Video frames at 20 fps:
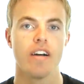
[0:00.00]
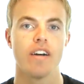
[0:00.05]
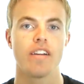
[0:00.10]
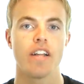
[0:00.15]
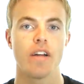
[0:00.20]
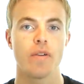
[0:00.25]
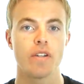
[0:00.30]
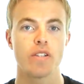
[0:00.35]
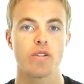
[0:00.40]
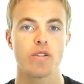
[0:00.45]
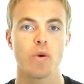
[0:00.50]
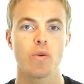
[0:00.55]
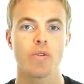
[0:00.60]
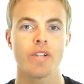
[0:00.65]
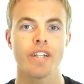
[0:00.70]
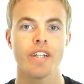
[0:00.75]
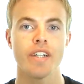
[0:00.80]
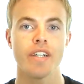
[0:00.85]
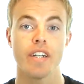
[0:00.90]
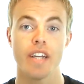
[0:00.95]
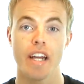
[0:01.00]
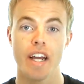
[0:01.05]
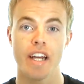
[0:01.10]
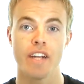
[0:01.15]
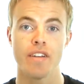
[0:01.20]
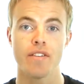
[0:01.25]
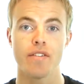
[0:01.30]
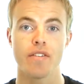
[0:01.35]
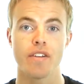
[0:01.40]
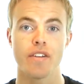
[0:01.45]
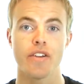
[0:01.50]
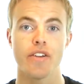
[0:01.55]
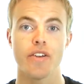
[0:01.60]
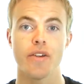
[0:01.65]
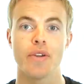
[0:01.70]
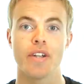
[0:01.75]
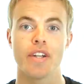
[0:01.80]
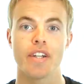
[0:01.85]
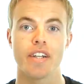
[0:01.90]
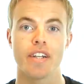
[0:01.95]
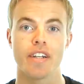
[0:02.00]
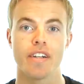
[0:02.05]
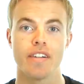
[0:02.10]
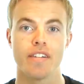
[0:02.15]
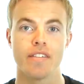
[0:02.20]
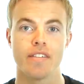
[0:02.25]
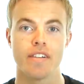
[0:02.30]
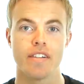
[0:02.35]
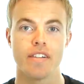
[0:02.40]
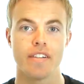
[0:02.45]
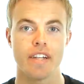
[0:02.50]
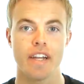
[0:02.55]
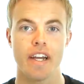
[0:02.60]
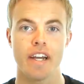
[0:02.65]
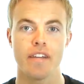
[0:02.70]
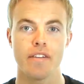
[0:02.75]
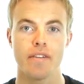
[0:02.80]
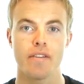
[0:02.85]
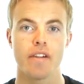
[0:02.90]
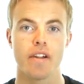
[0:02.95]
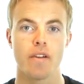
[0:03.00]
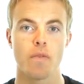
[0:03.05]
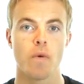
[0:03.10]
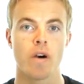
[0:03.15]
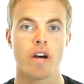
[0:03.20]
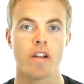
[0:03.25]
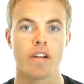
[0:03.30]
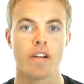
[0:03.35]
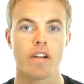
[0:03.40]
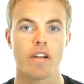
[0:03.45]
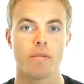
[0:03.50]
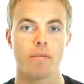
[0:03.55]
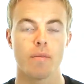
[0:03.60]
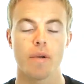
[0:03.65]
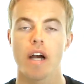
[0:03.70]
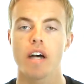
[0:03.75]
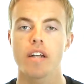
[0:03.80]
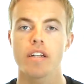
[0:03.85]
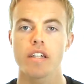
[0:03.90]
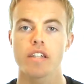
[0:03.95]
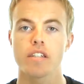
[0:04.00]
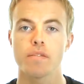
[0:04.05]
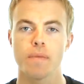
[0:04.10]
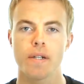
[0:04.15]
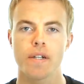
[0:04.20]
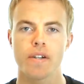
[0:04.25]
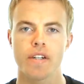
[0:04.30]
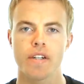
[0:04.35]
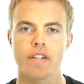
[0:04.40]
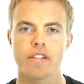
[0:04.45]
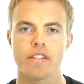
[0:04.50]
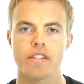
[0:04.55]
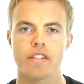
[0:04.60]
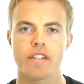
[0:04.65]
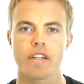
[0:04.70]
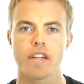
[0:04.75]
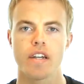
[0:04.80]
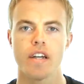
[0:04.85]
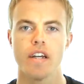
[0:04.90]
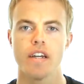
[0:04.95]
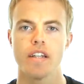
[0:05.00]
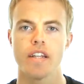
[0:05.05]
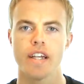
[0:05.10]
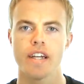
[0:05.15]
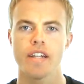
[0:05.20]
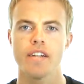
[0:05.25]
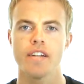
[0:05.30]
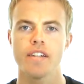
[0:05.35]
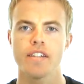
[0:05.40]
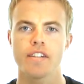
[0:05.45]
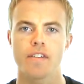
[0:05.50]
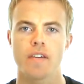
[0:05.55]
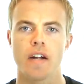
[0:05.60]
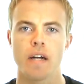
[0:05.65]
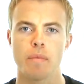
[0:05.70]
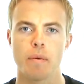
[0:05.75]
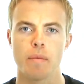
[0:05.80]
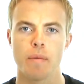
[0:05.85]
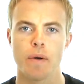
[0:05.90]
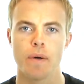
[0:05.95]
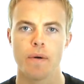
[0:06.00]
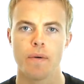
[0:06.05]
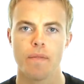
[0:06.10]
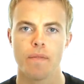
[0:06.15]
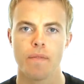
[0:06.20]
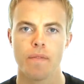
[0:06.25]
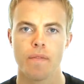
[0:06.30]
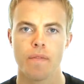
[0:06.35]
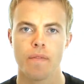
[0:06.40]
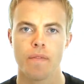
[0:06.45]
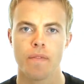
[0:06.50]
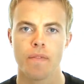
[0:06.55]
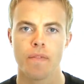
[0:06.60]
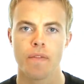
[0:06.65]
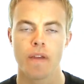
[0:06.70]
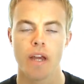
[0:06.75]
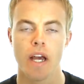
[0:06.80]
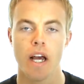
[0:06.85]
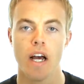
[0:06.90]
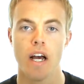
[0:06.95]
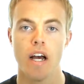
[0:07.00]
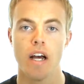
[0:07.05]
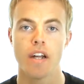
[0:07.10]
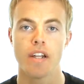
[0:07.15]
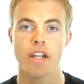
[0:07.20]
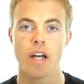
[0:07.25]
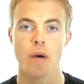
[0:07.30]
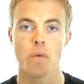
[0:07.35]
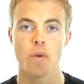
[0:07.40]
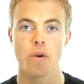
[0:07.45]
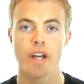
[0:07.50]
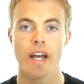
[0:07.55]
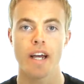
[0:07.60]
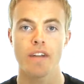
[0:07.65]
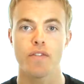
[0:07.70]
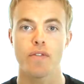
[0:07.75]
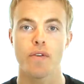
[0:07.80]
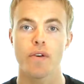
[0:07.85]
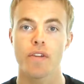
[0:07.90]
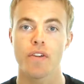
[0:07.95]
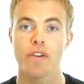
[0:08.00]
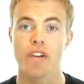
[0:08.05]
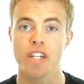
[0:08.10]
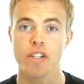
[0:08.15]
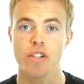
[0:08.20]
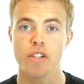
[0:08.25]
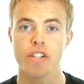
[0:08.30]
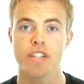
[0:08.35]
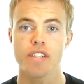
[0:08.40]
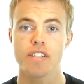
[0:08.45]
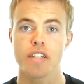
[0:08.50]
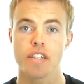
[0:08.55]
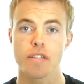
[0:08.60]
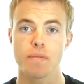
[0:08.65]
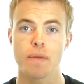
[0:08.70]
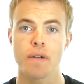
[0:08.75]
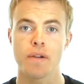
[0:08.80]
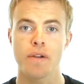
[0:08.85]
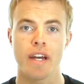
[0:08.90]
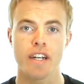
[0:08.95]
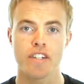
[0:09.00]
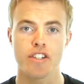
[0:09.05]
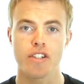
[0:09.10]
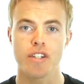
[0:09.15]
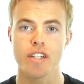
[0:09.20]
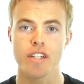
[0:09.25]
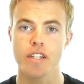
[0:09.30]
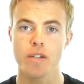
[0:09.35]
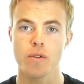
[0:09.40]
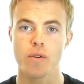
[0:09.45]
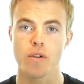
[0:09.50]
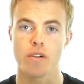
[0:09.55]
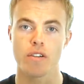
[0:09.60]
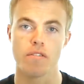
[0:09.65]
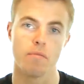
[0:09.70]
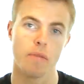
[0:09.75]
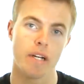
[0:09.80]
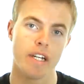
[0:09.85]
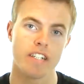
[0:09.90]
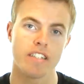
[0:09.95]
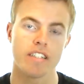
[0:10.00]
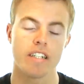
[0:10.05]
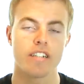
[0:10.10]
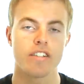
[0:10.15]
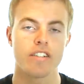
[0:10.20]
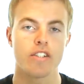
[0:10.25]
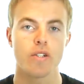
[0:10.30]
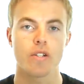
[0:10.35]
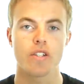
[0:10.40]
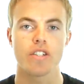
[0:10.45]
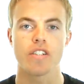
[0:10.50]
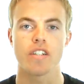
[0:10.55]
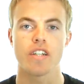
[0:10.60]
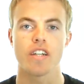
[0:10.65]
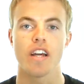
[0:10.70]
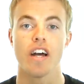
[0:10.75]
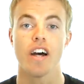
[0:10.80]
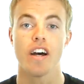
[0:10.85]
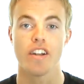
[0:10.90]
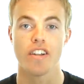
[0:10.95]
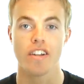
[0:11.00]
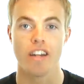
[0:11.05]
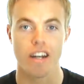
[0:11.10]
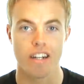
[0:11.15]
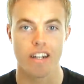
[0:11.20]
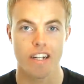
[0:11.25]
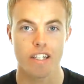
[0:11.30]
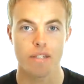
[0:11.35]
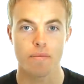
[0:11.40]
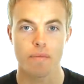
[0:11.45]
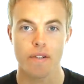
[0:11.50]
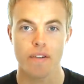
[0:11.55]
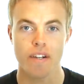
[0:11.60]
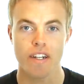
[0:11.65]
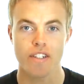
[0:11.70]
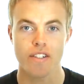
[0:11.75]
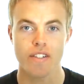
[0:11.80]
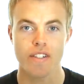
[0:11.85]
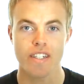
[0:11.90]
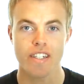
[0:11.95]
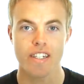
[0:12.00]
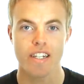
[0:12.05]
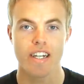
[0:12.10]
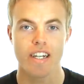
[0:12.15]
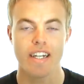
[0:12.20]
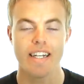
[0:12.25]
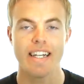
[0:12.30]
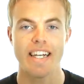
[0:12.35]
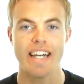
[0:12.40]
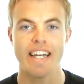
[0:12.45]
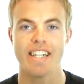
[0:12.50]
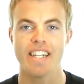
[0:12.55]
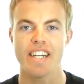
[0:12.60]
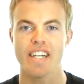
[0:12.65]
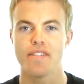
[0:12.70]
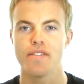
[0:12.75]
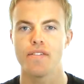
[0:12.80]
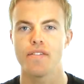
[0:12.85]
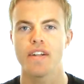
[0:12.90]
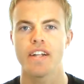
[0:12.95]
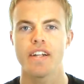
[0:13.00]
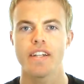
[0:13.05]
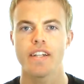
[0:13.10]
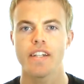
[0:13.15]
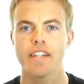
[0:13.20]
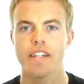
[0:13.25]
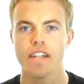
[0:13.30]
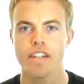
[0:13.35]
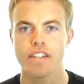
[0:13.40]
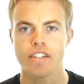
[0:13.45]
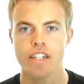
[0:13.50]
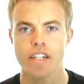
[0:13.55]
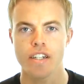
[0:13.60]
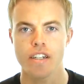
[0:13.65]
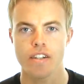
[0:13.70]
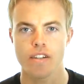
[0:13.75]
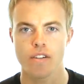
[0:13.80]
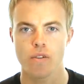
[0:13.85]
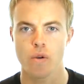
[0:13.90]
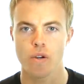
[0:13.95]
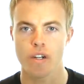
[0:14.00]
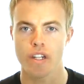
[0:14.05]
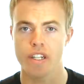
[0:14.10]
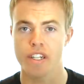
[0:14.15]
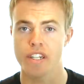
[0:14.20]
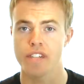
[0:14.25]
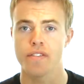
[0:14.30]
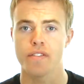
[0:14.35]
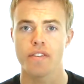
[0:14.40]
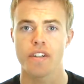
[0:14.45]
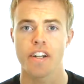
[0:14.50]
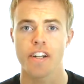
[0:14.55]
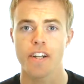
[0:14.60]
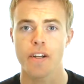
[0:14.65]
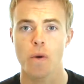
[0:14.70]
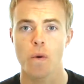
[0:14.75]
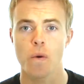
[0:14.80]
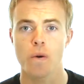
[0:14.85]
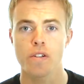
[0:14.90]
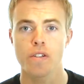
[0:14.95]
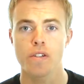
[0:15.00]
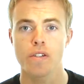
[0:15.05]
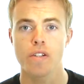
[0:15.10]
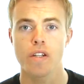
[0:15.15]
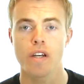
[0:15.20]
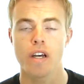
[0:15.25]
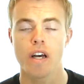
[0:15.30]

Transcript: there is only infinite unity, the infinite one, beyond experiencing, the indescribable. Now we'll get further into this experientially, or in a sense you could say non-experientially, in the Infinity teaching, or the Infinity course.